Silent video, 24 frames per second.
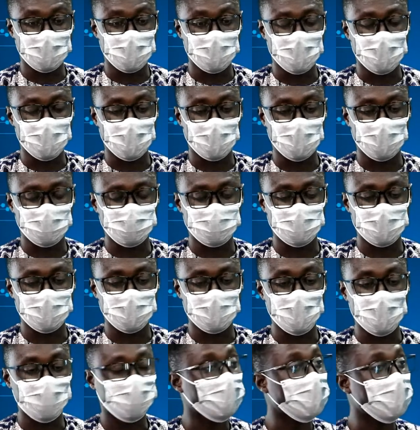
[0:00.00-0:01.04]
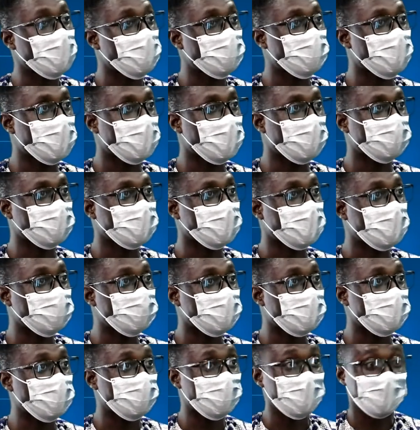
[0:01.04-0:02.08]
Ifo Abrahams comes in
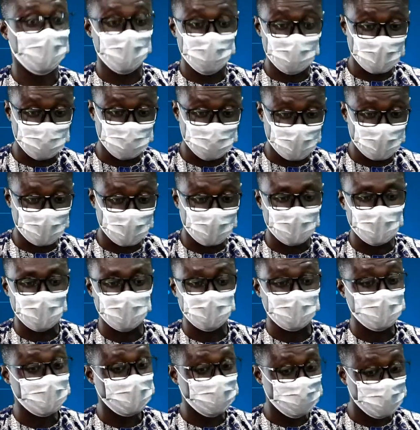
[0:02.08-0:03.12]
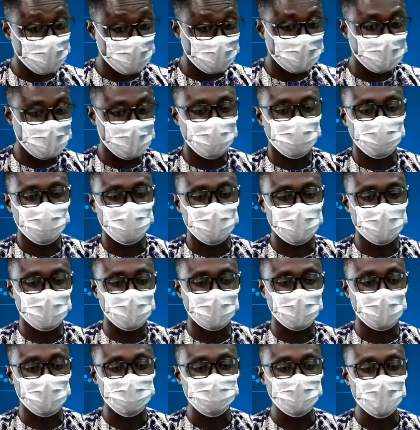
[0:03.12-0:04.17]
with a response to that. It says, most definitely,
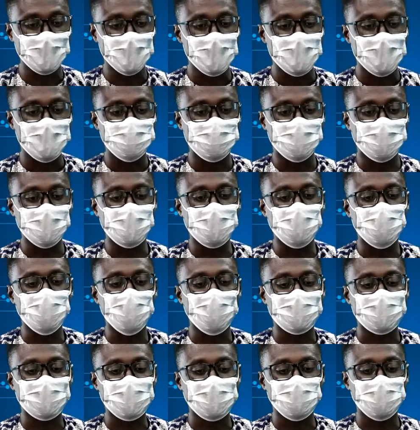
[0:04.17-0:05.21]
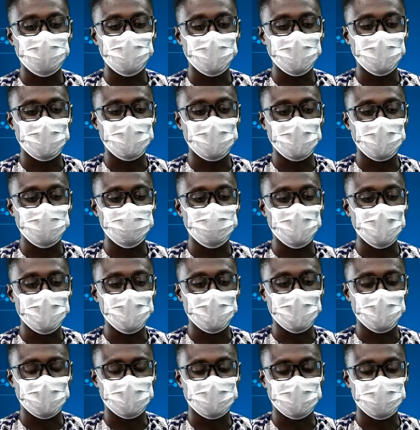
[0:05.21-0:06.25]
being locked down meant that many
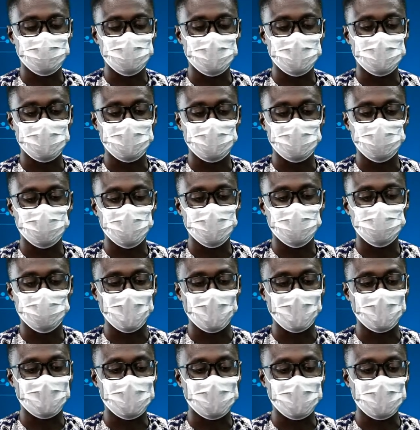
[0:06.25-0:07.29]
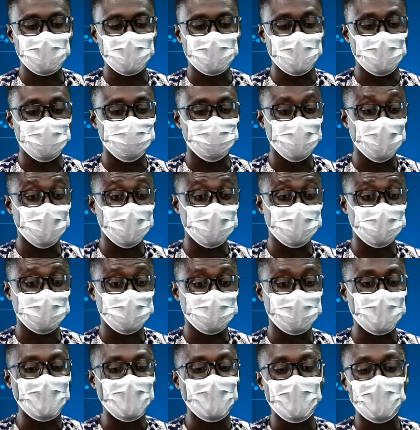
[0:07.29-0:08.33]
activities which were done in person
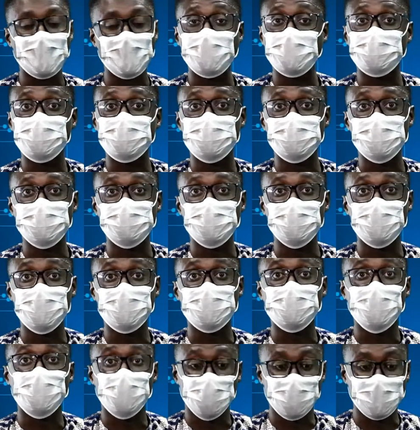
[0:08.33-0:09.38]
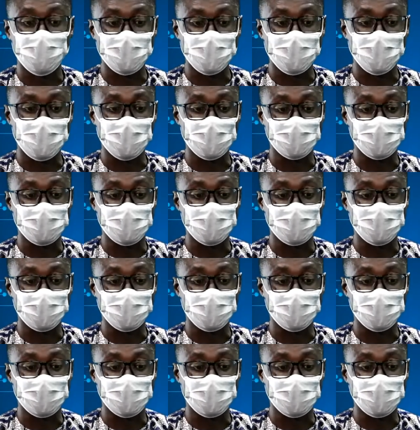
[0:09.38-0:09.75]
had to be moved online.